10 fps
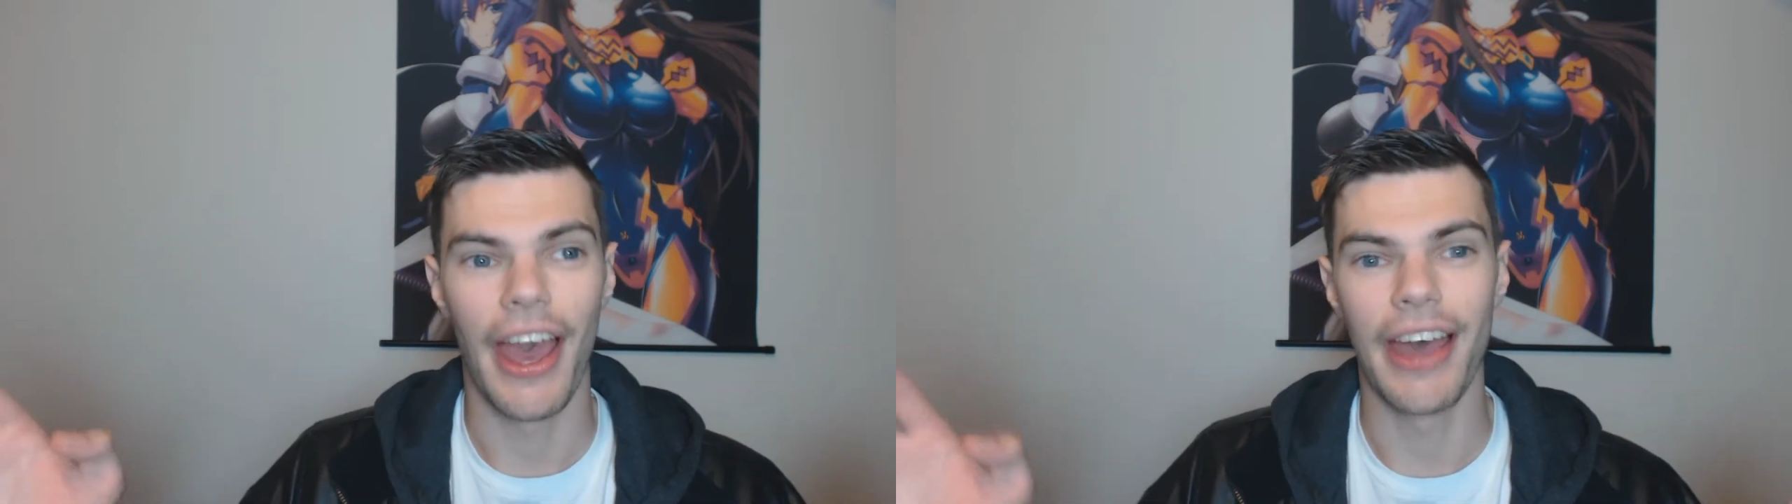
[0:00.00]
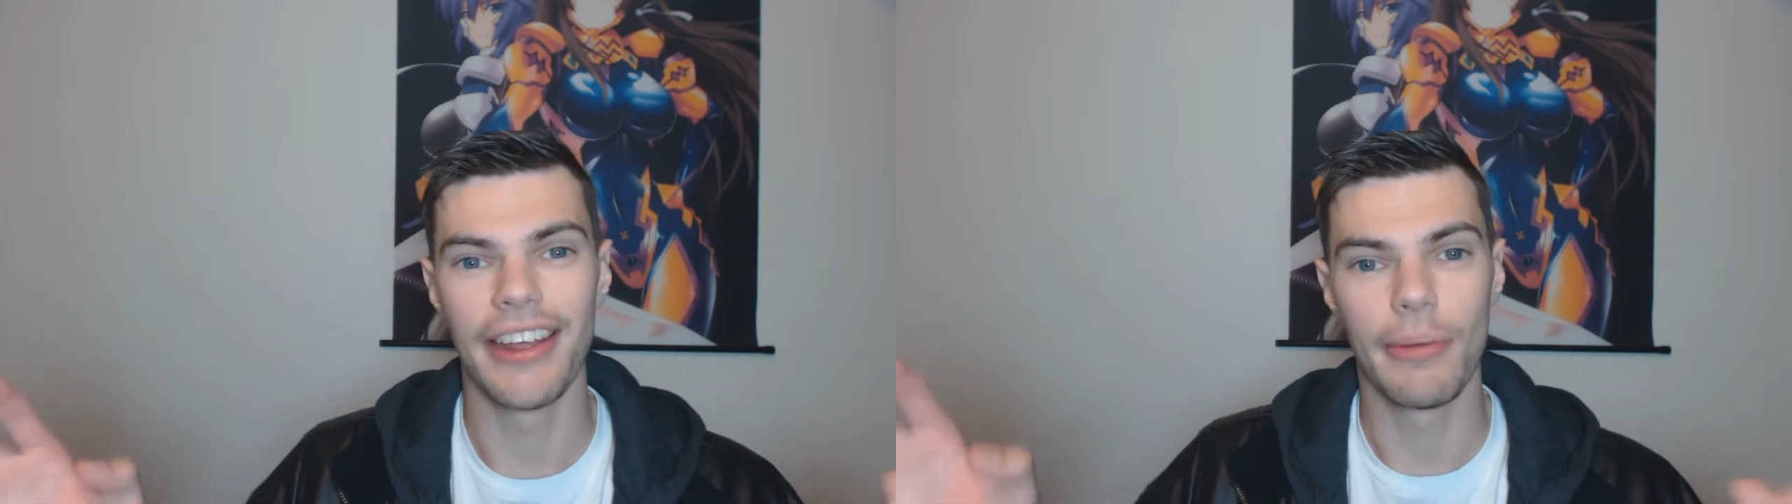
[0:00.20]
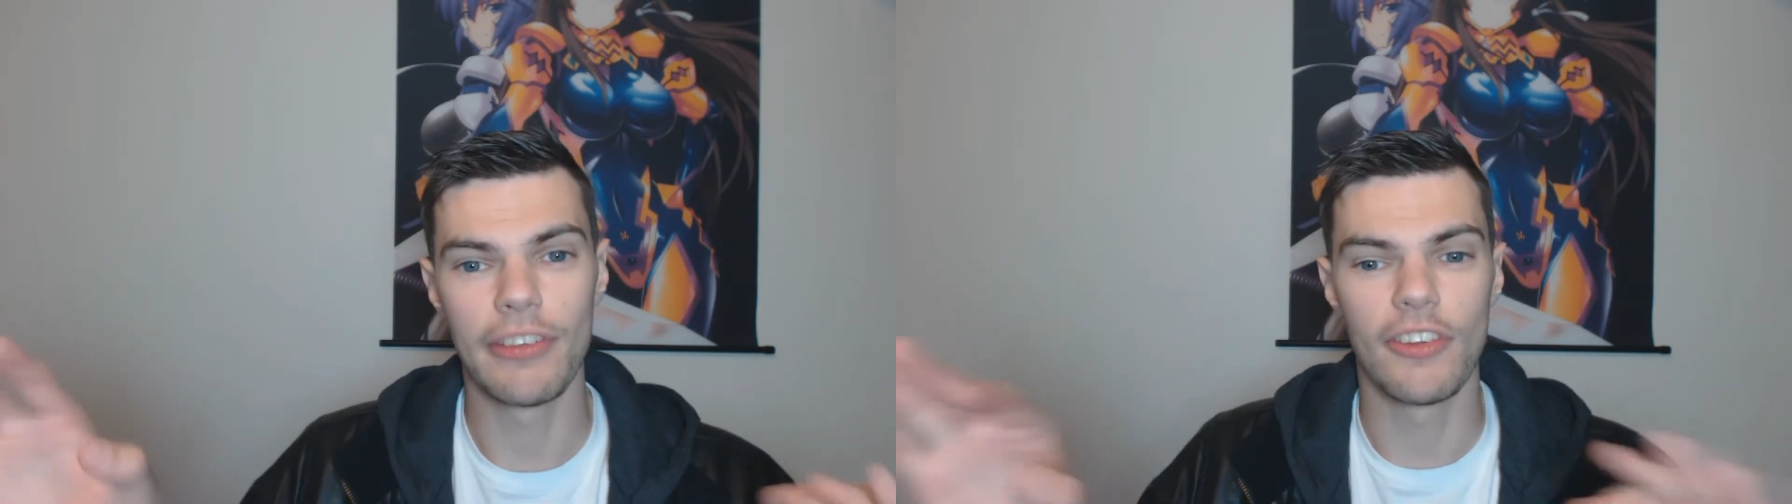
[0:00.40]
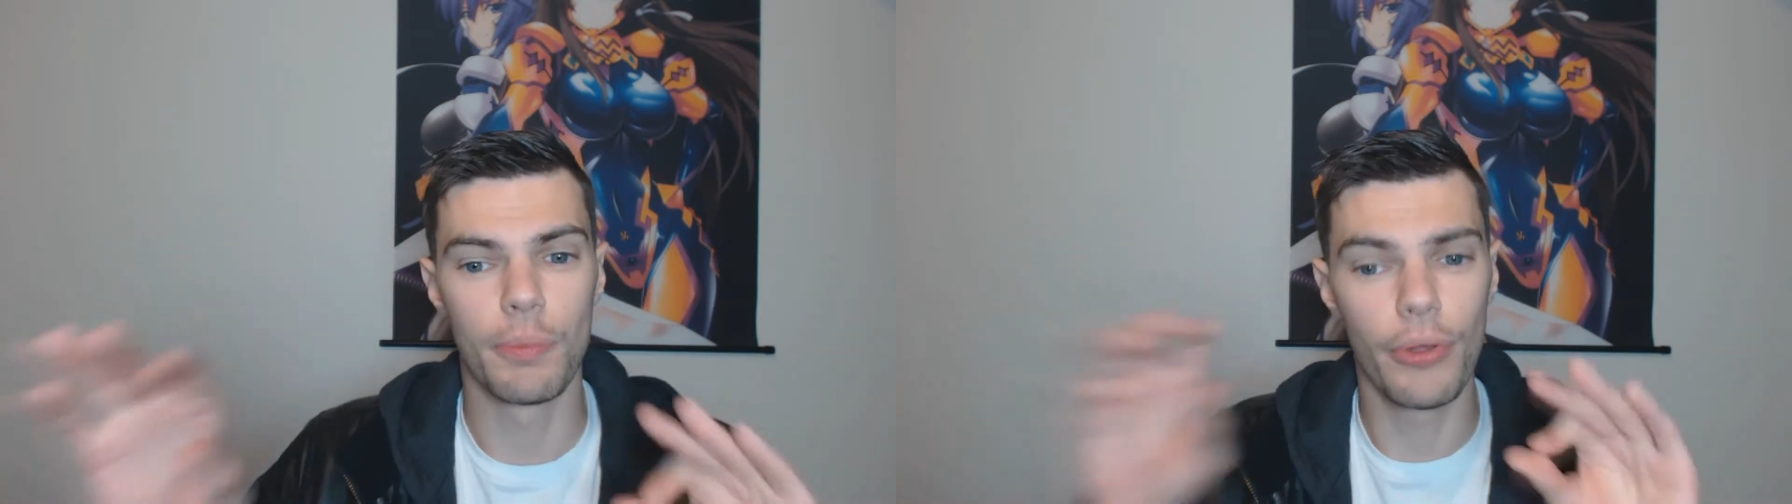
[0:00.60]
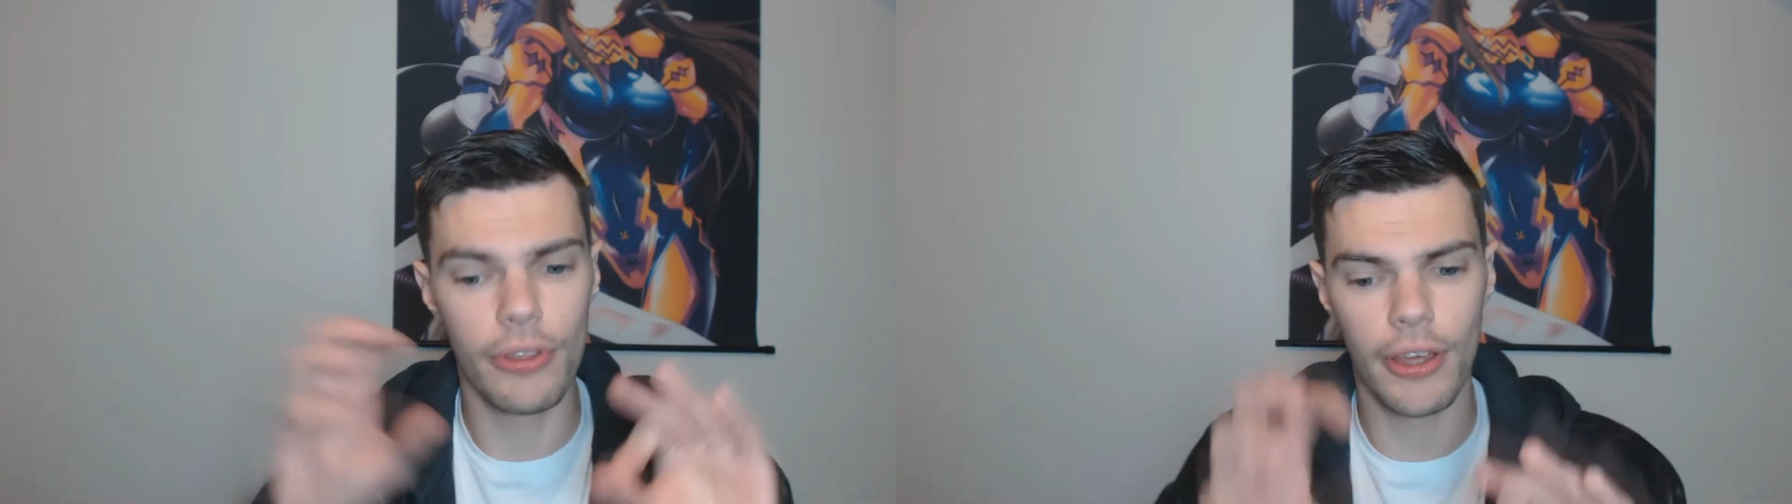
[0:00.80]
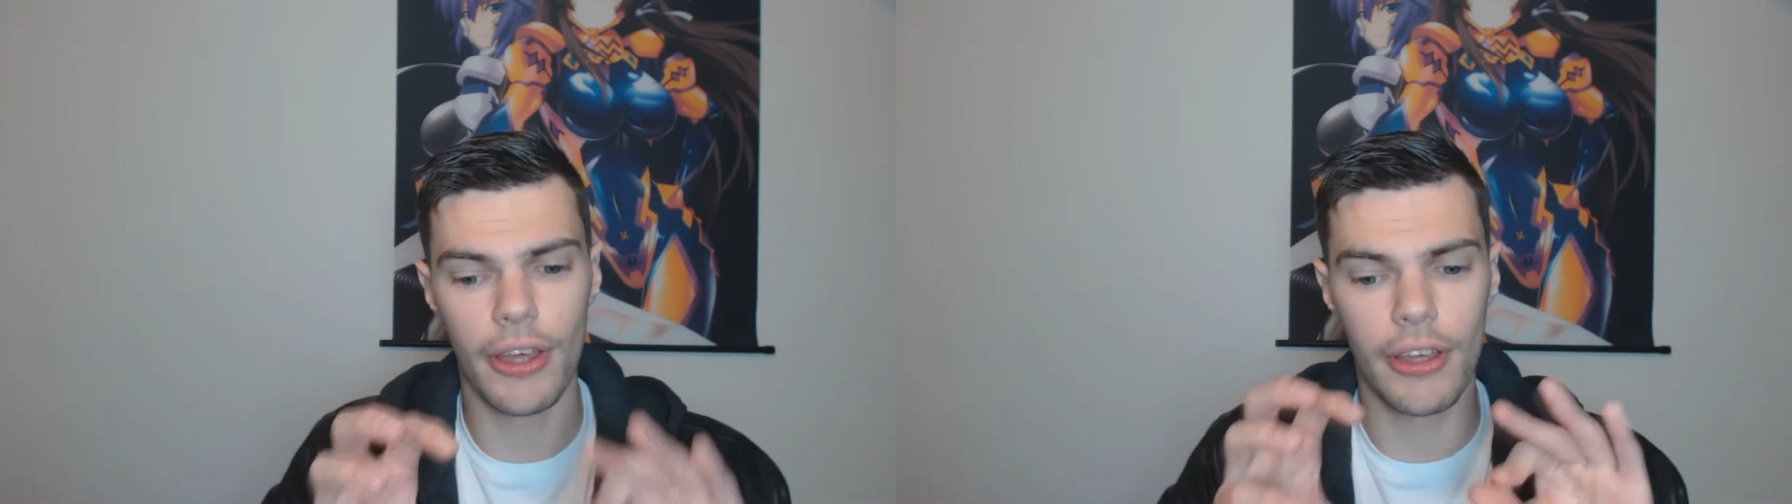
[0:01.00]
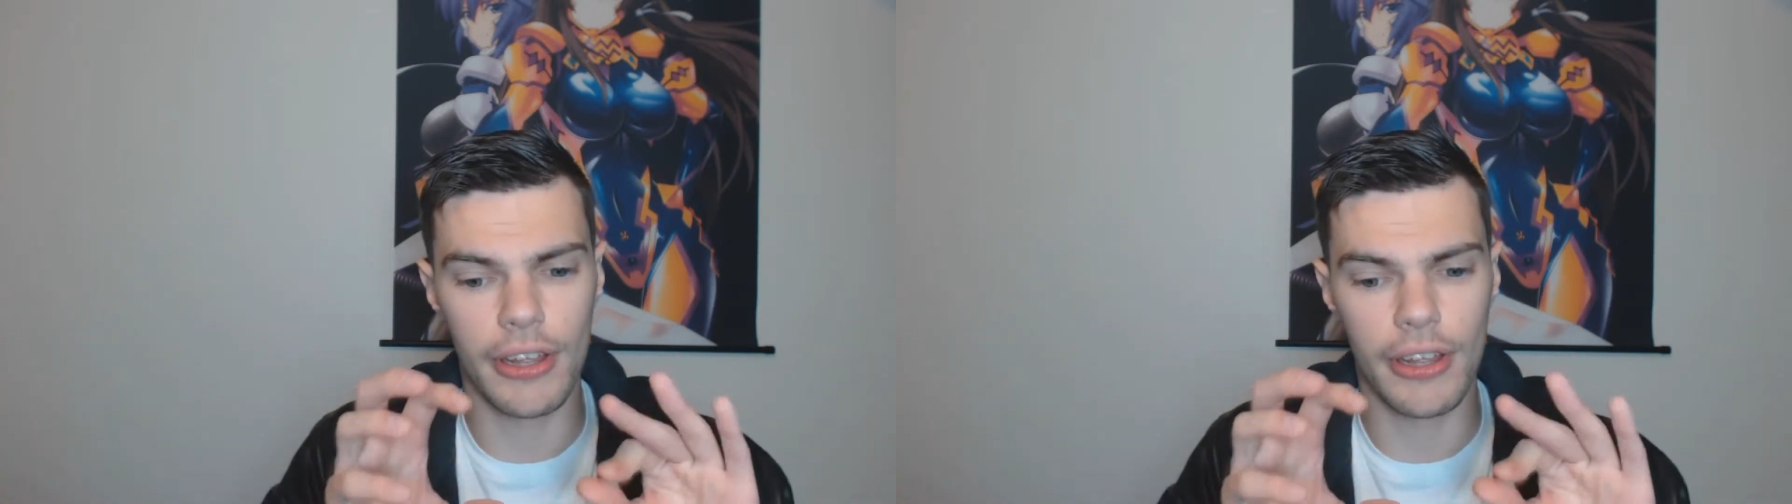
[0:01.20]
and then basically just put the